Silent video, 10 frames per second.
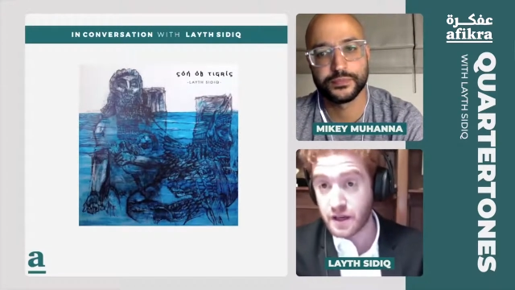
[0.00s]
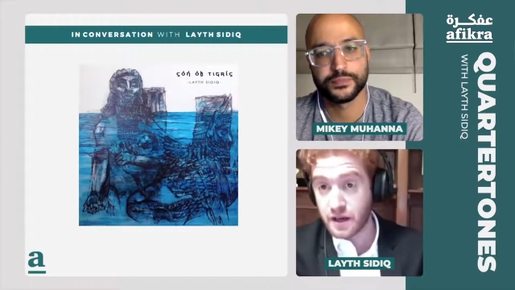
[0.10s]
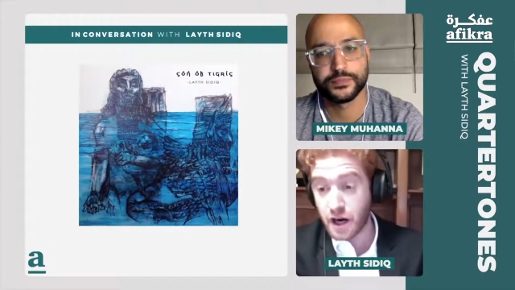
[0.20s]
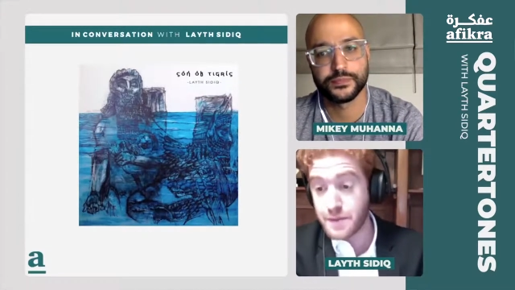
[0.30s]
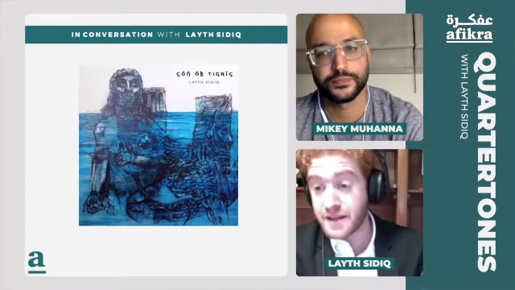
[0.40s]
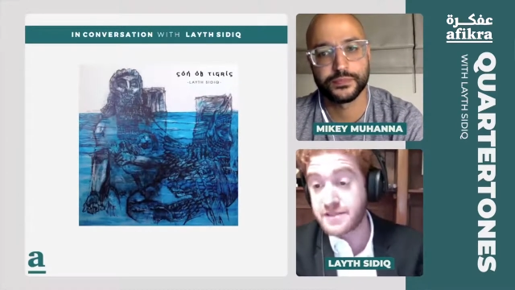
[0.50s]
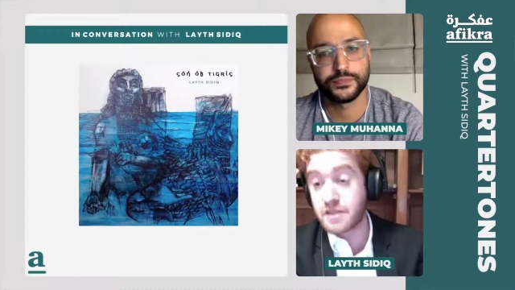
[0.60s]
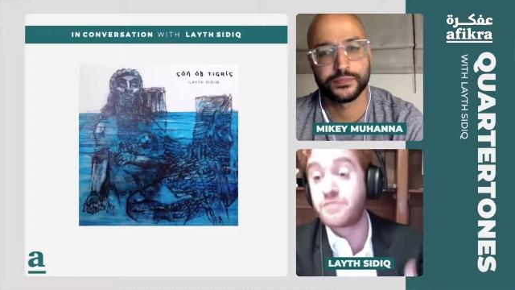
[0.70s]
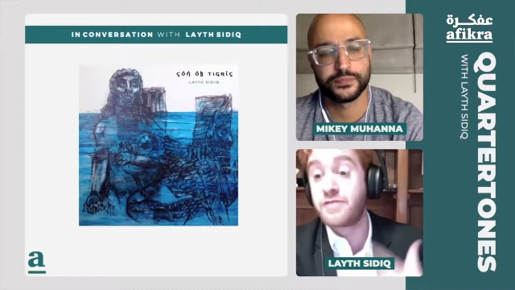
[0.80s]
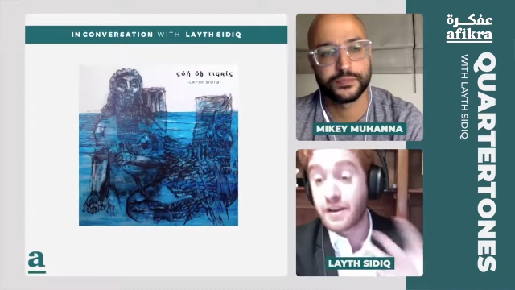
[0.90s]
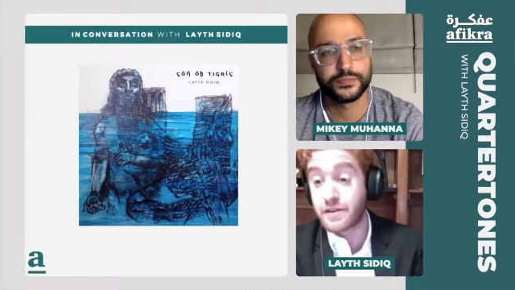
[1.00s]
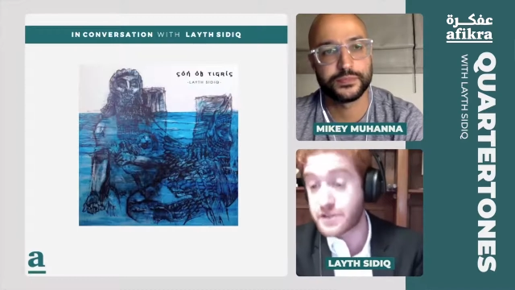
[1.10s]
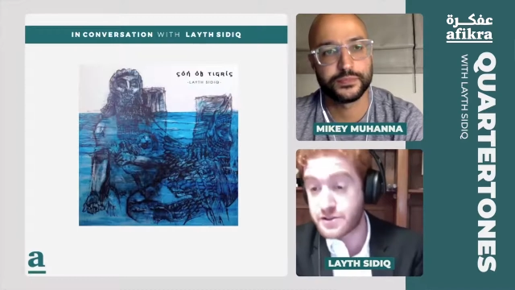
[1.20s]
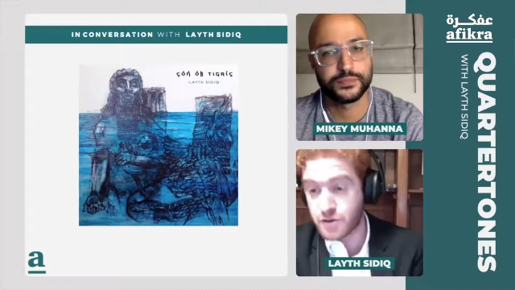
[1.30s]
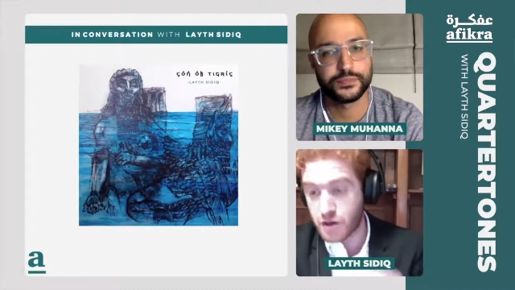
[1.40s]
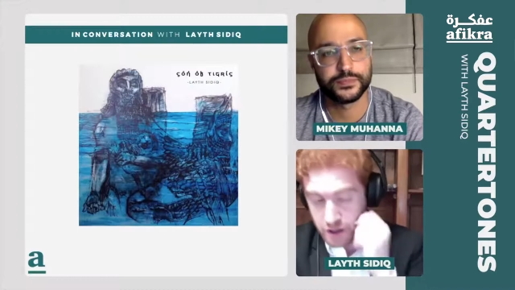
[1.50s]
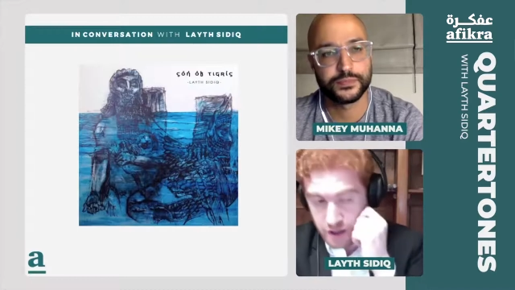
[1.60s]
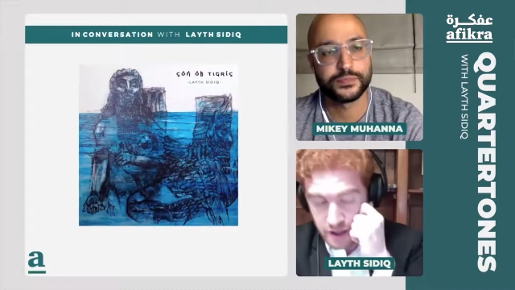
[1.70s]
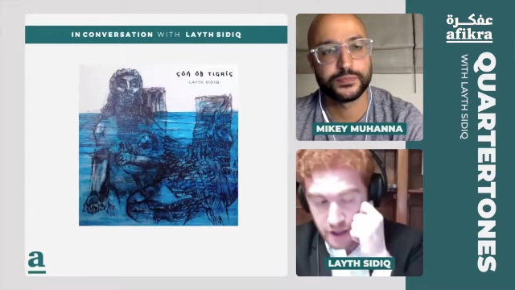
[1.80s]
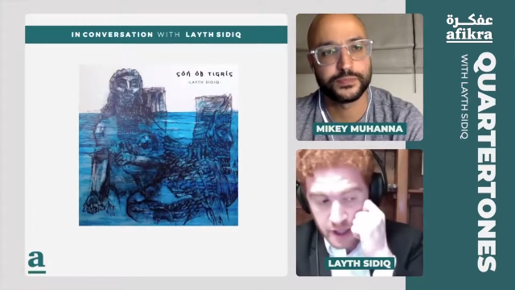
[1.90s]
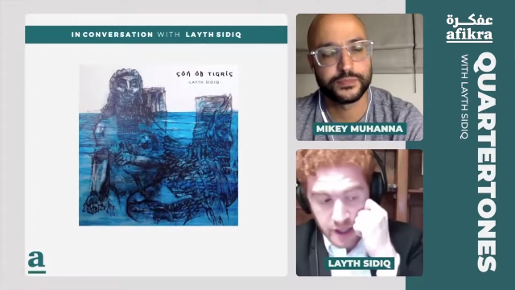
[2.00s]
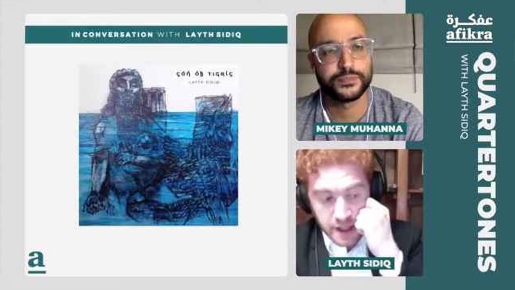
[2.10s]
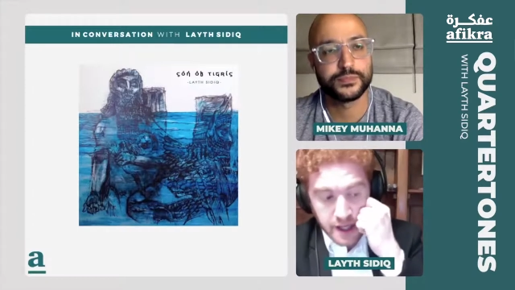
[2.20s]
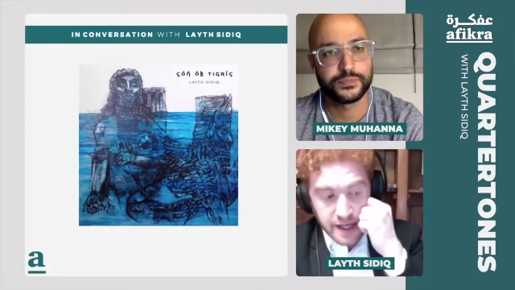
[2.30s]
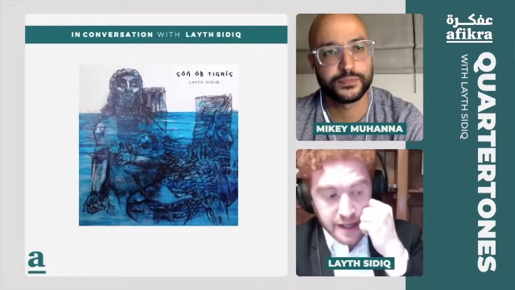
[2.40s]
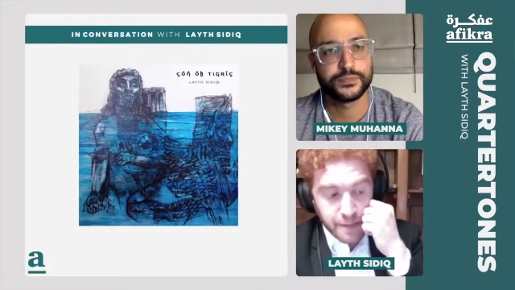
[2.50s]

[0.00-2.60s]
Speaker 1: Our melodies are very, very strong. Uh,